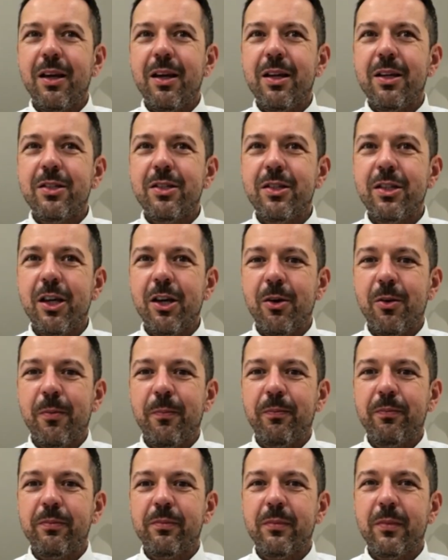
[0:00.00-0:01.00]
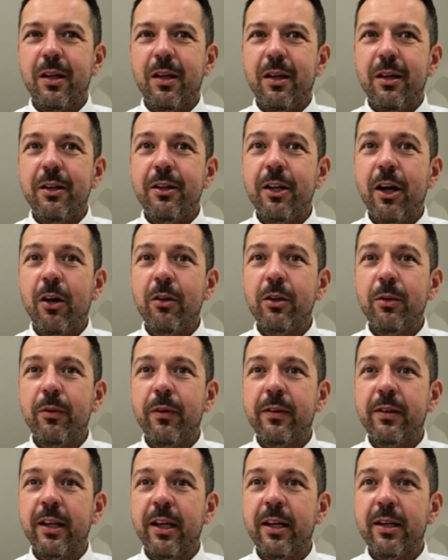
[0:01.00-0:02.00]
So, now that
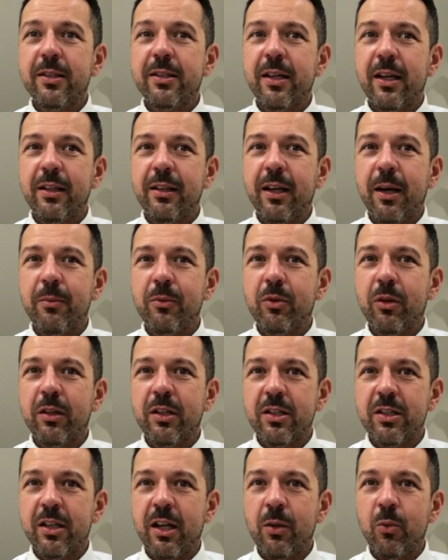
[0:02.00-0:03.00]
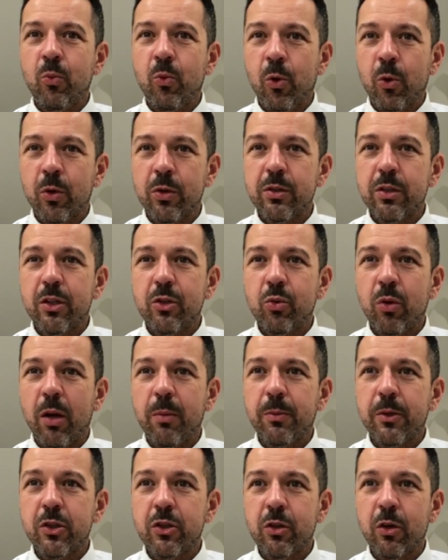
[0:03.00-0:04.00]
we've taken some time to understand words to help
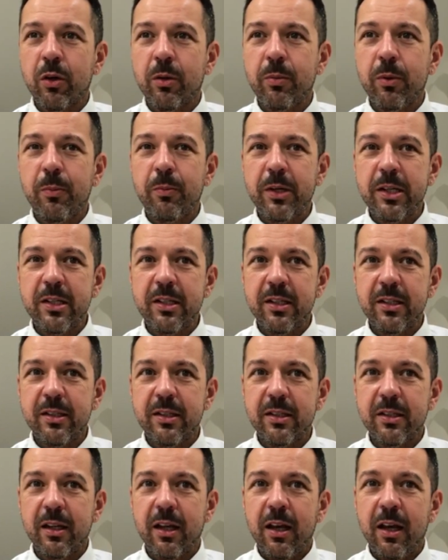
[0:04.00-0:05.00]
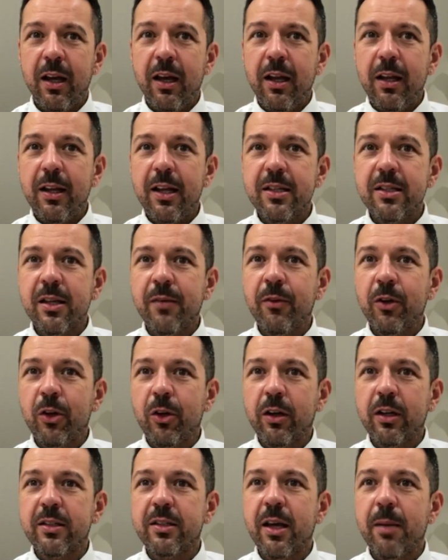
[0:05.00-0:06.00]
us talk about business, let's have a
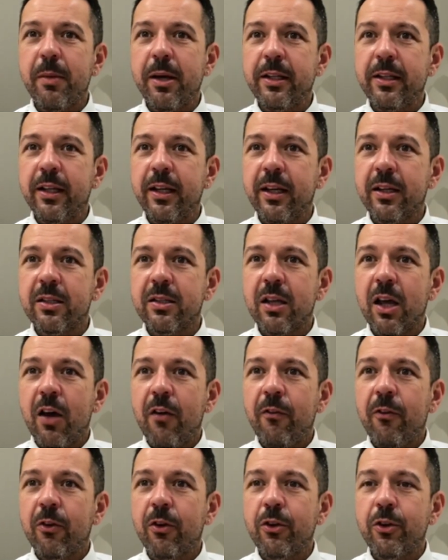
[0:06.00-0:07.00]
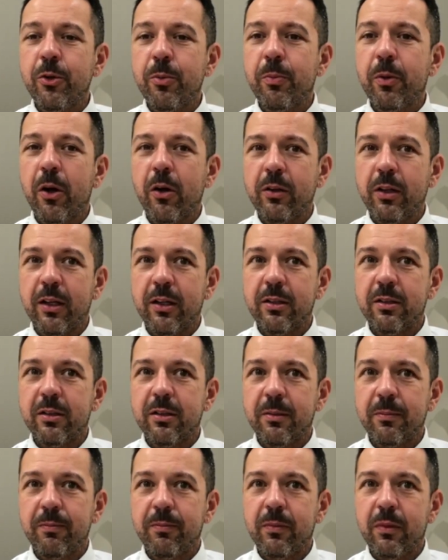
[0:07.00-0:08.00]
look at some ideas for a new product.
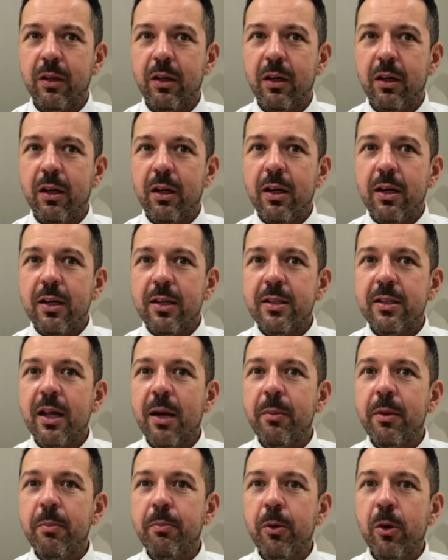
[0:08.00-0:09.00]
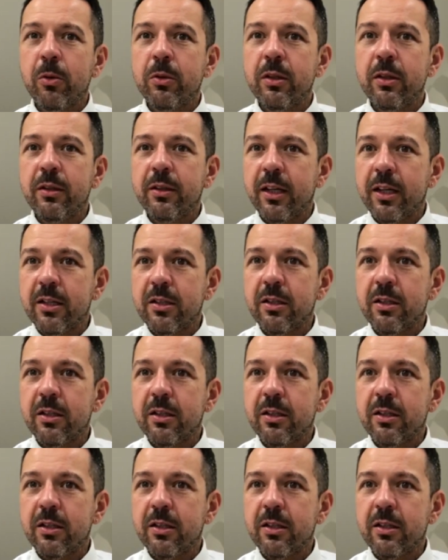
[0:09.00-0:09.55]
Some important things